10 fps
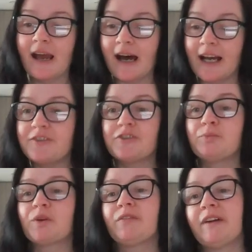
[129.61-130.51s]
I do
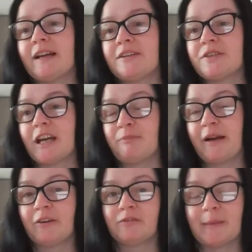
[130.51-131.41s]
prefer to have
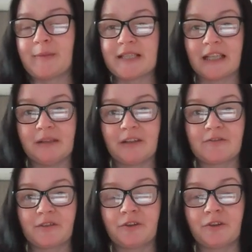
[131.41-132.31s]
my own website because,
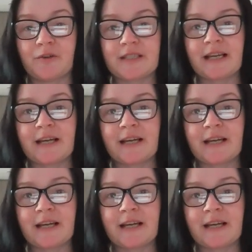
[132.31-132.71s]
of course,